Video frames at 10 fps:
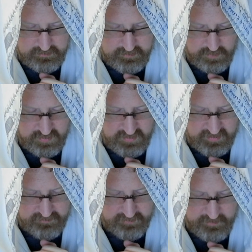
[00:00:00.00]
It will
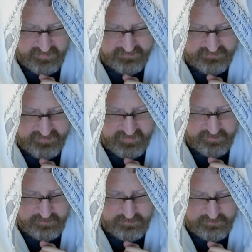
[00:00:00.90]
shine from us to
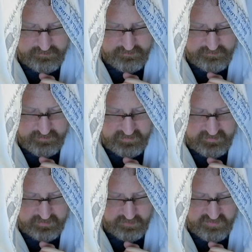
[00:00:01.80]
them,
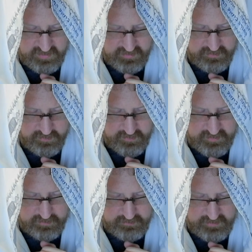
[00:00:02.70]
and it will shine through
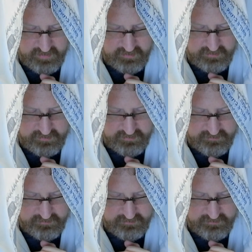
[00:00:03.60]
them to others,